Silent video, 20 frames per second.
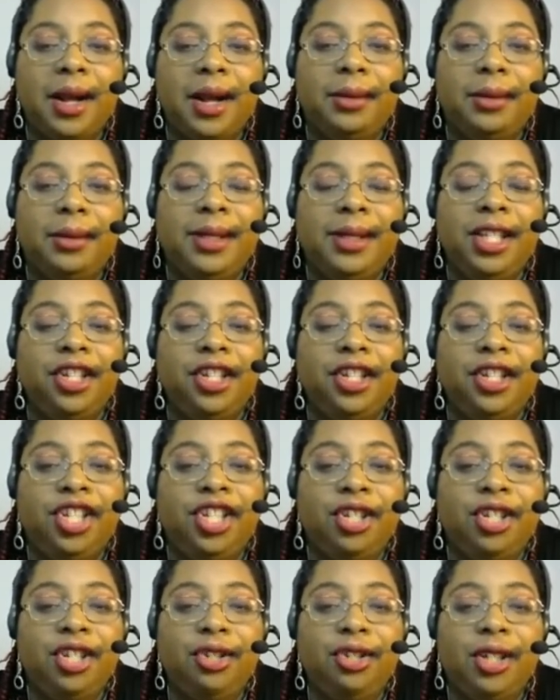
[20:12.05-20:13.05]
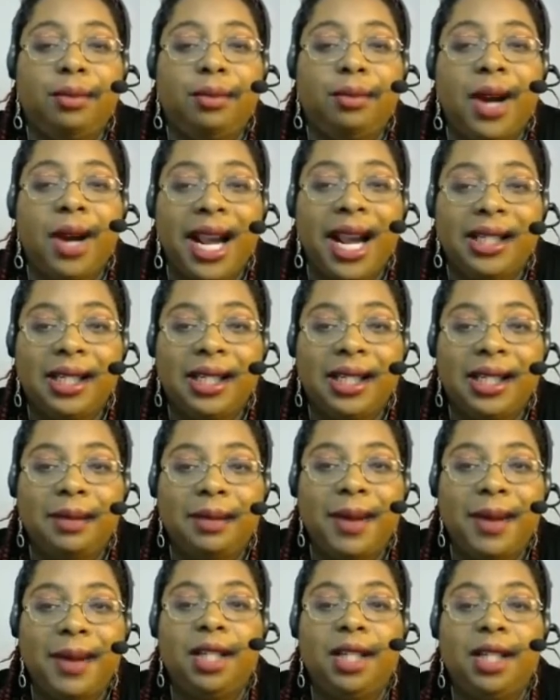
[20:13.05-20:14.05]
helps your children to
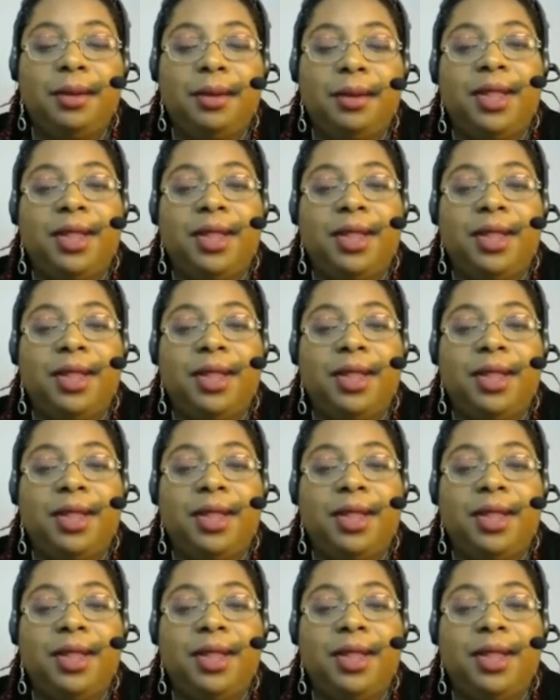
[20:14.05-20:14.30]
practice Spanish,